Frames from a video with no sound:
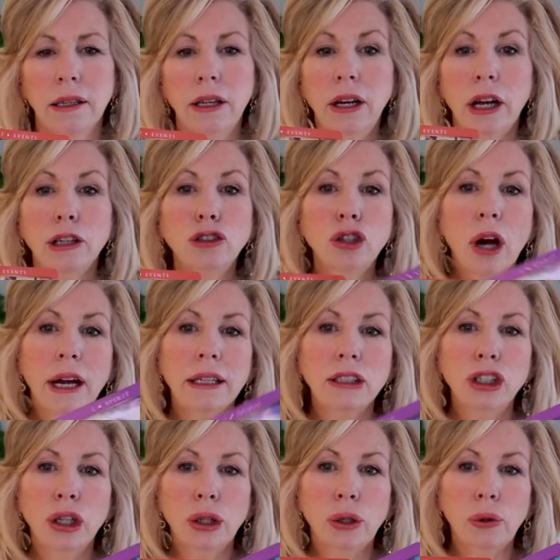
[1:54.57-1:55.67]
You know, trying
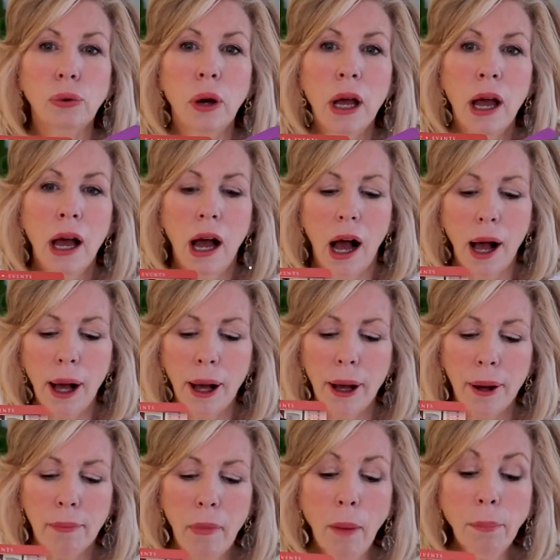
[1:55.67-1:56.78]
to
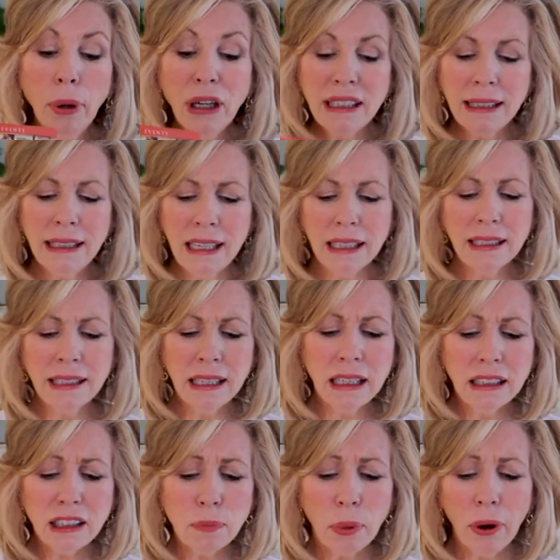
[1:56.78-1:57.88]
um, uh, put
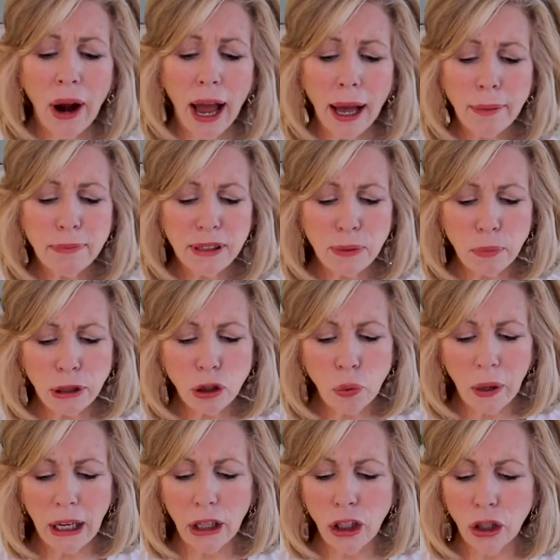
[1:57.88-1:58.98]
distance perhaps
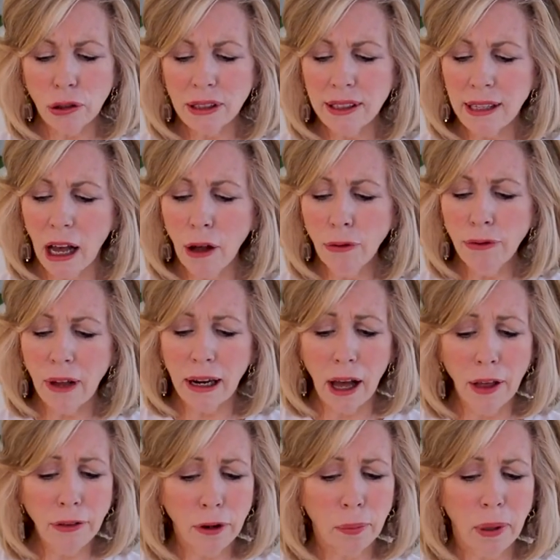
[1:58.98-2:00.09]
between yourself and
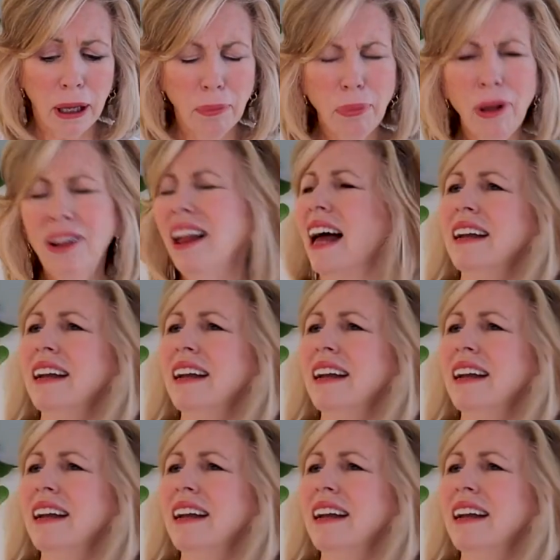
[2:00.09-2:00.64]
other people.